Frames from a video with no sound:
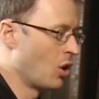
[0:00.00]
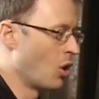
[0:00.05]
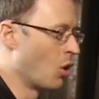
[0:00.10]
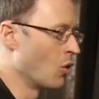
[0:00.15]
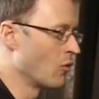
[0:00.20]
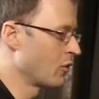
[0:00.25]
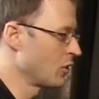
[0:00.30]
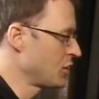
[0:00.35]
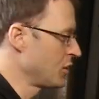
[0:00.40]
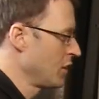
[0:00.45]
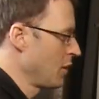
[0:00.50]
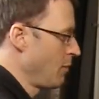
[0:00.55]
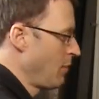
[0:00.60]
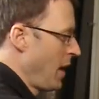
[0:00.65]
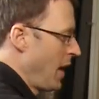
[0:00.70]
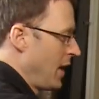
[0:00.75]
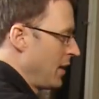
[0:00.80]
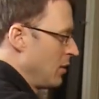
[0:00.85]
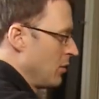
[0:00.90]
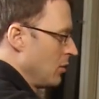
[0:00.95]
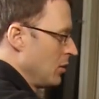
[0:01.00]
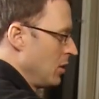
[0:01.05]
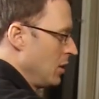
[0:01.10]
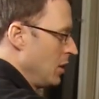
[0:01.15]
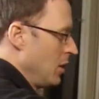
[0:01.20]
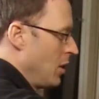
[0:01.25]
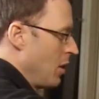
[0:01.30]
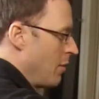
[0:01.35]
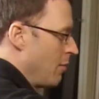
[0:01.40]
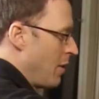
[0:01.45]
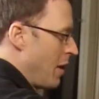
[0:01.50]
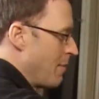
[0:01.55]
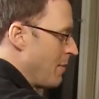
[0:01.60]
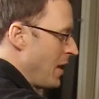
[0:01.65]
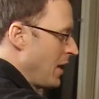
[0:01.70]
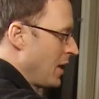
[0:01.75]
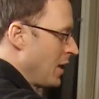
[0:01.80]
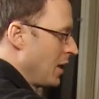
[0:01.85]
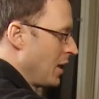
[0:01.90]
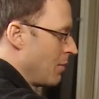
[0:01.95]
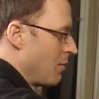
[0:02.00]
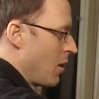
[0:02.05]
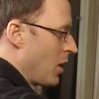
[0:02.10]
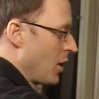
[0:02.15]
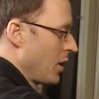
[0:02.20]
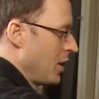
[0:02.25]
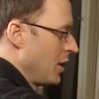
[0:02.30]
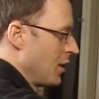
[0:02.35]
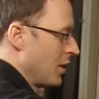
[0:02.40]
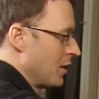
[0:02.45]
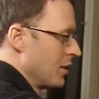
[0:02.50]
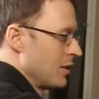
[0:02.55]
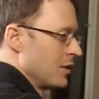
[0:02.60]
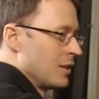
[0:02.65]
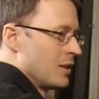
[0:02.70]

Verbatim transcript: over to the panel by making a mark here.